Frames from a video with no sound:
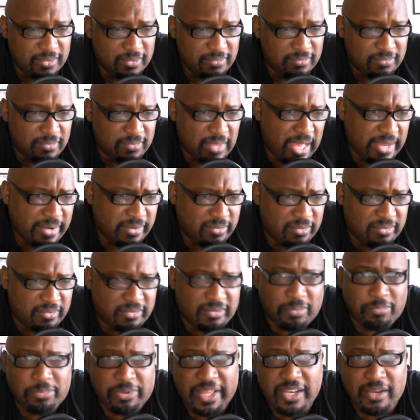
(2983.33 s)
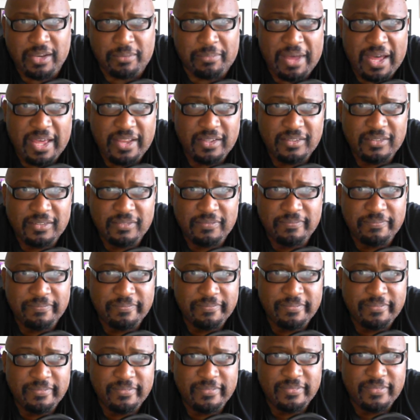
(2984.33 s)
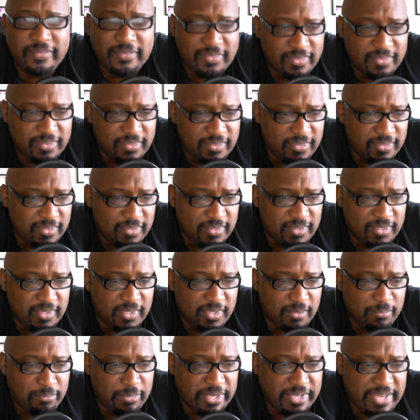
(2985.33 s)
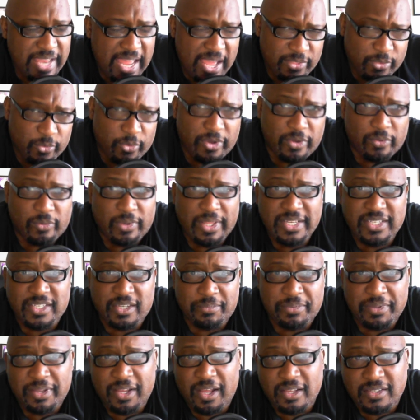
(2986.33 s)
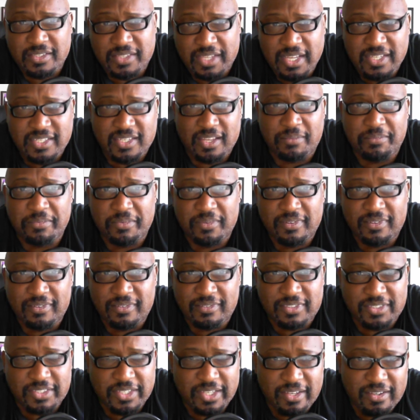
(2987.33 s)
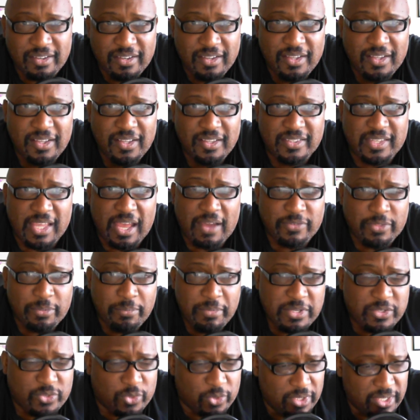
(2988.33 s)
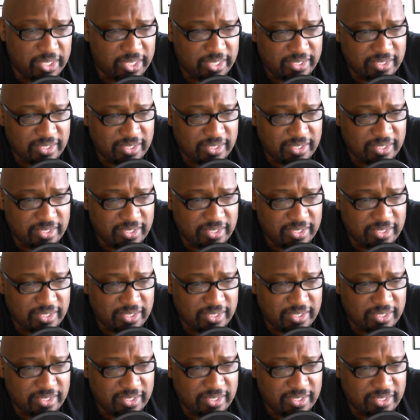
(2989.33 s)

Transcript: I didn't just complain about it. But now that we're in a relationship, maybe I'll say something. Oh, shit. Time for the minstrel hut.